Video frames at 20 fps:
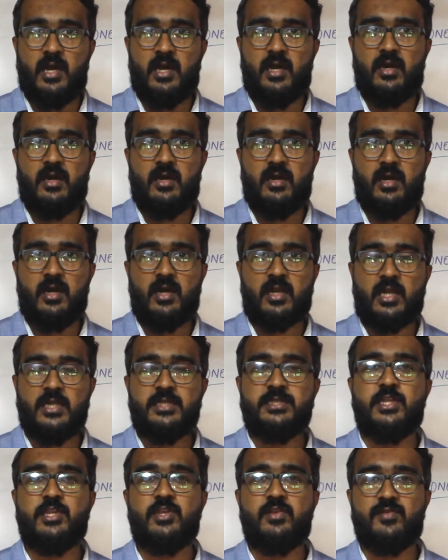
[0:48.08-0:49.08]
a
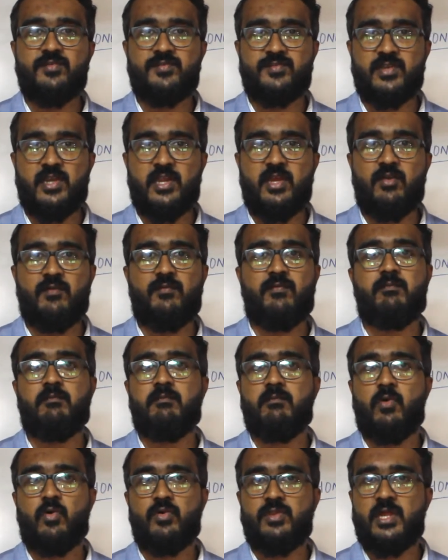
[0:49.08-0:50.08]
continuous study
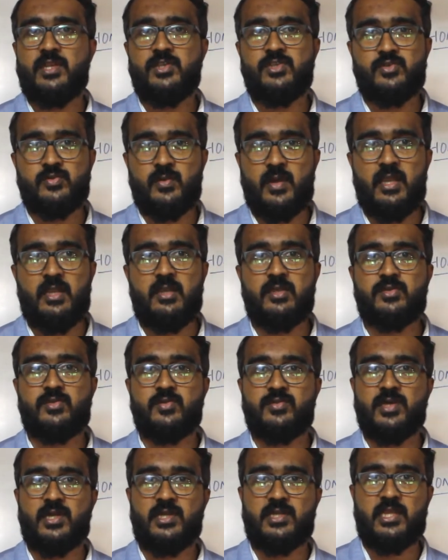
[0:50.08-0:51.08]
of more than 12
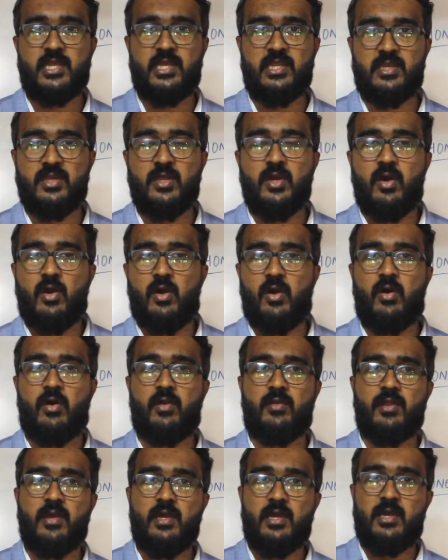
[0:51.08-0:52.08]
to 13
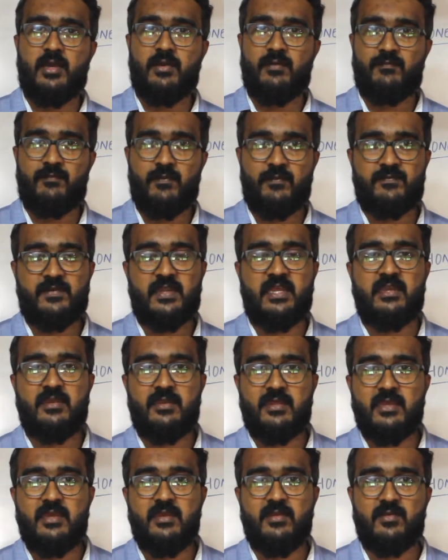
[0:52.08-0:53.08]
or
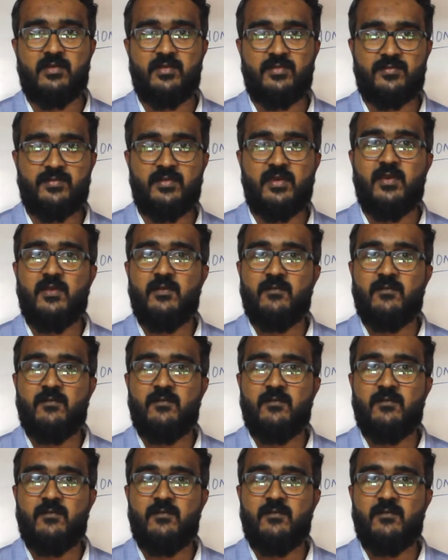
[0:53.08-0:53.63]
15 years,